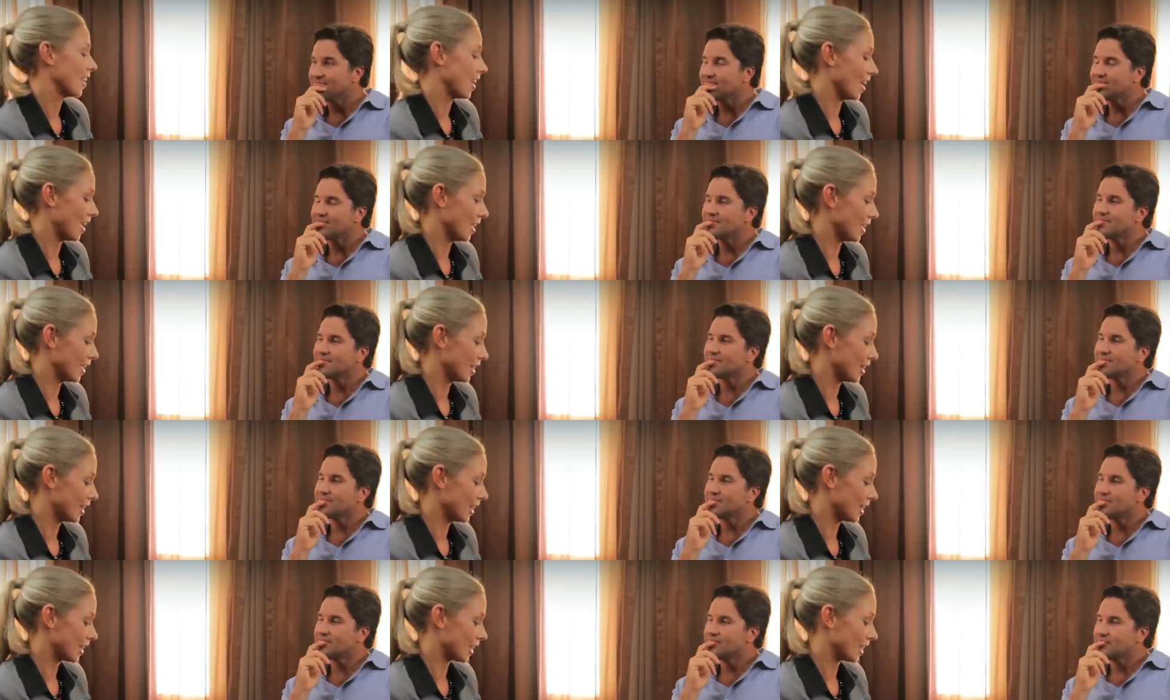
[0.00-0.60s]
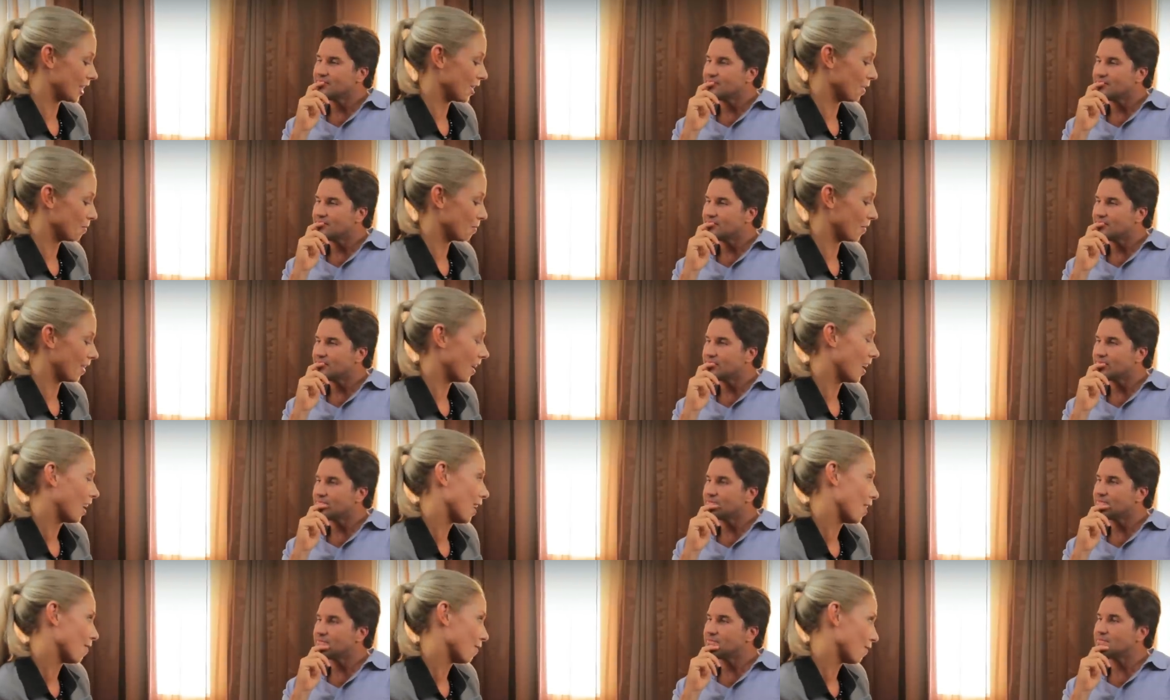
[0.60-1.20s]
Speaker 1: Another tip
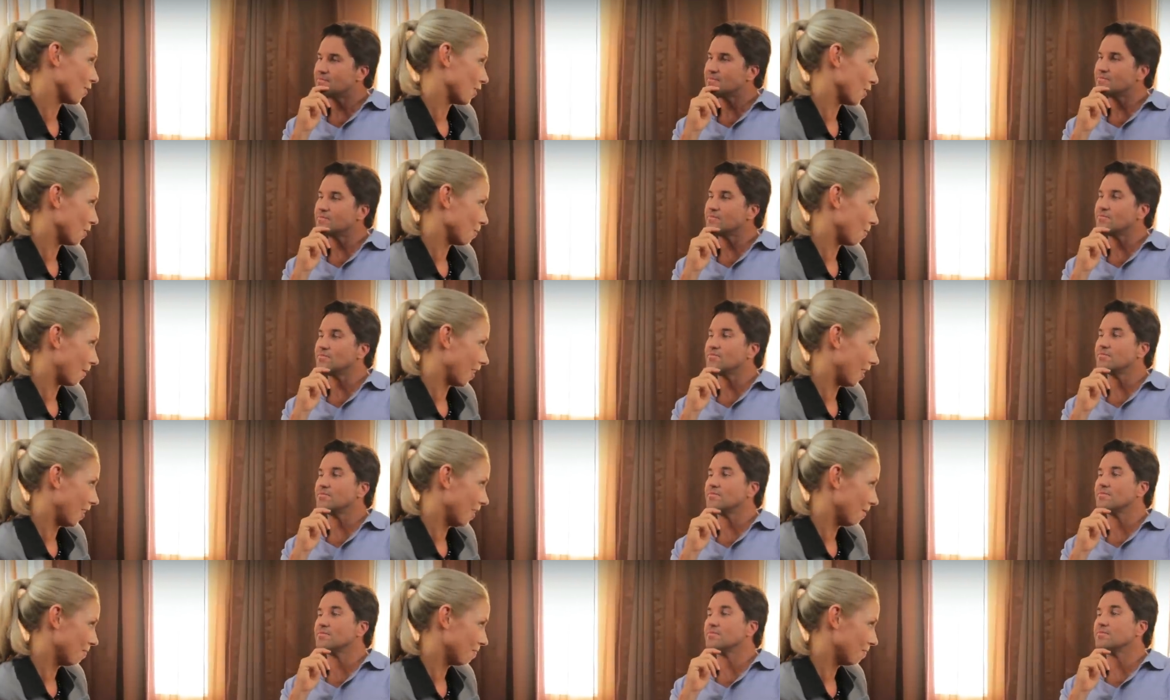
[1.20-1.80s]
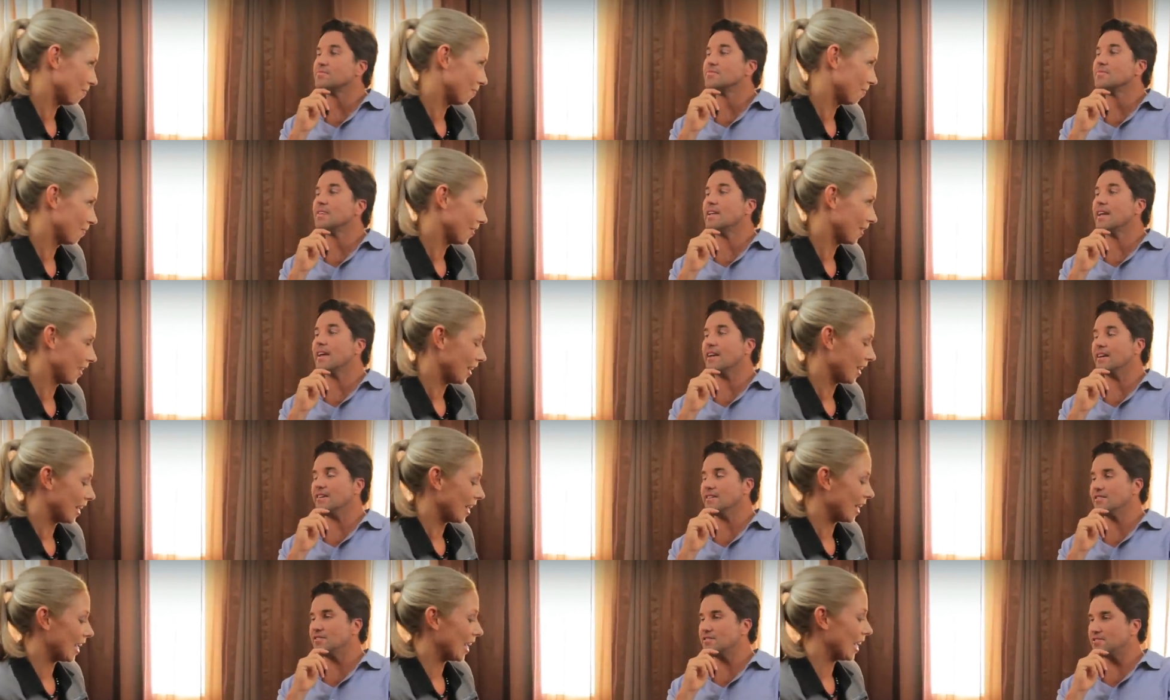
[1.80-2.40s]
I have for you, Pat,
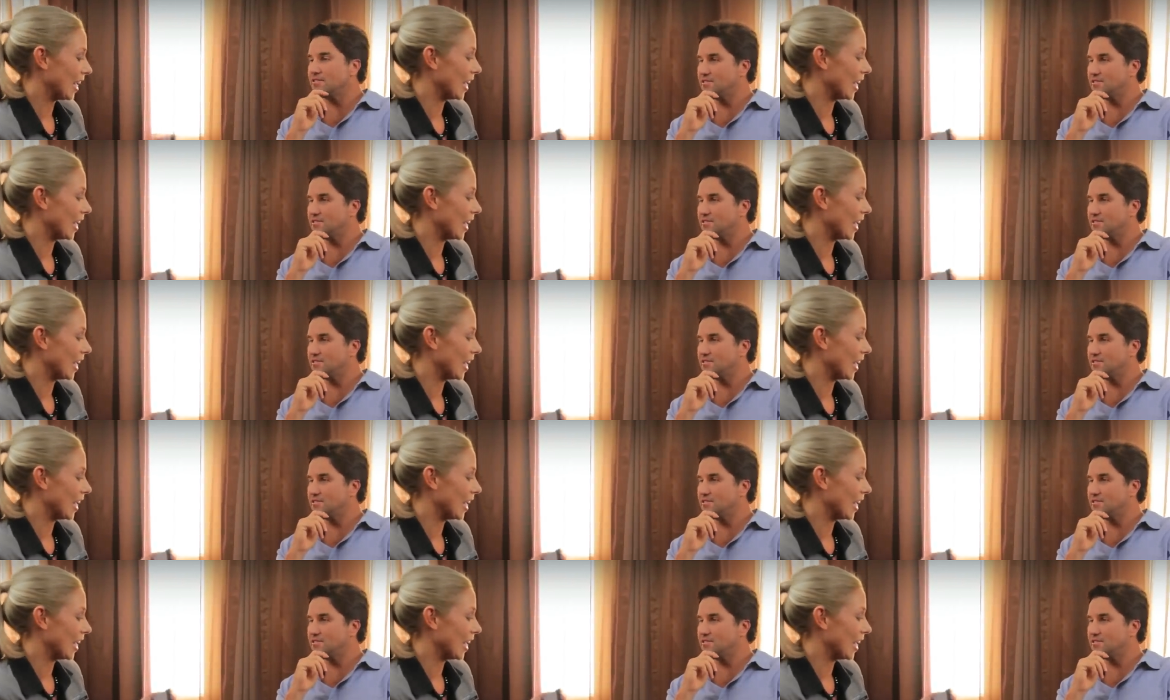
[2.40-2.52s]
Speaker 2: yes,